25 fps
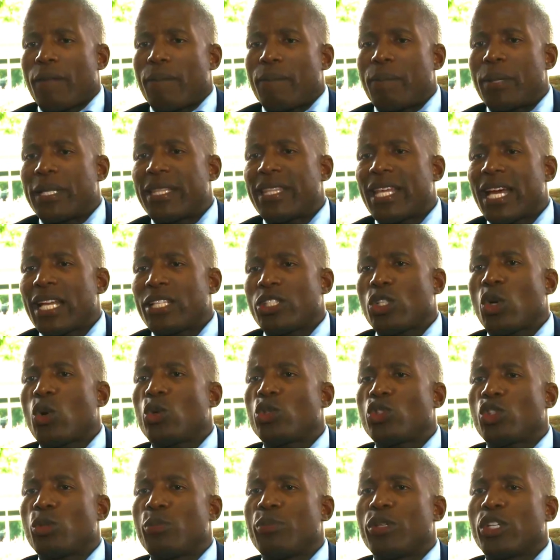But that's
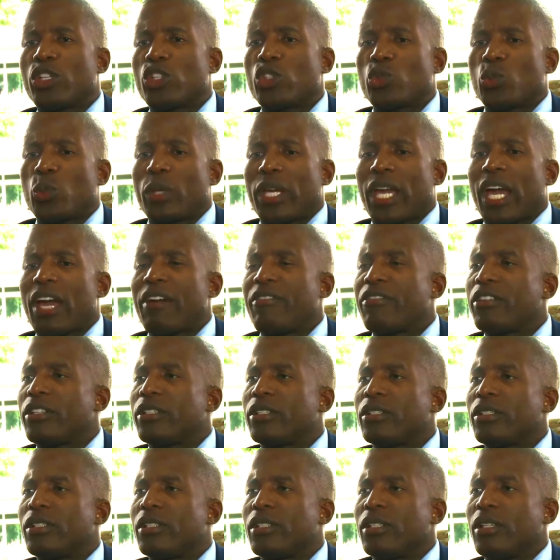also because we
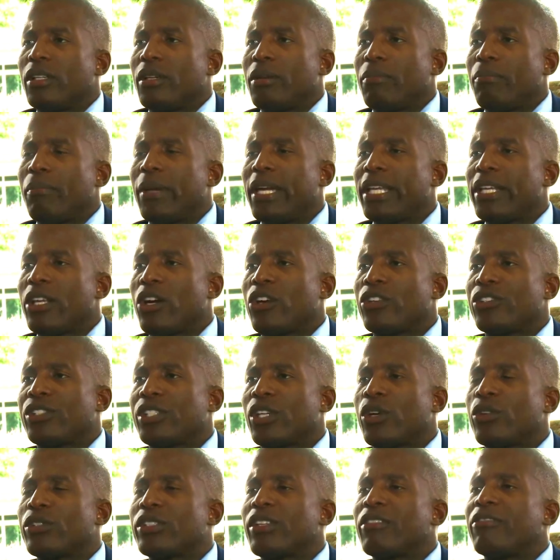haven't made
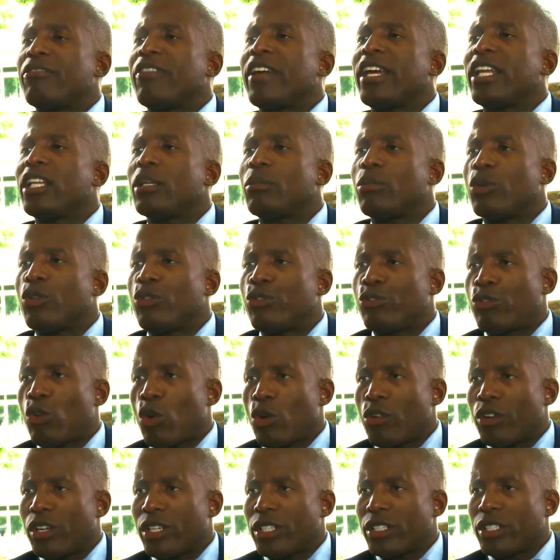ourselves available
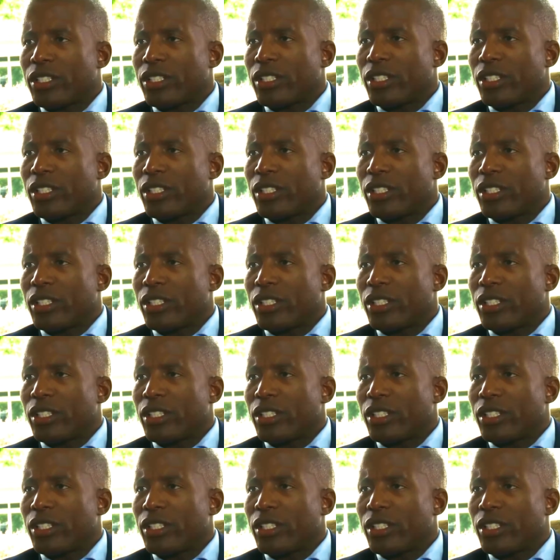for it.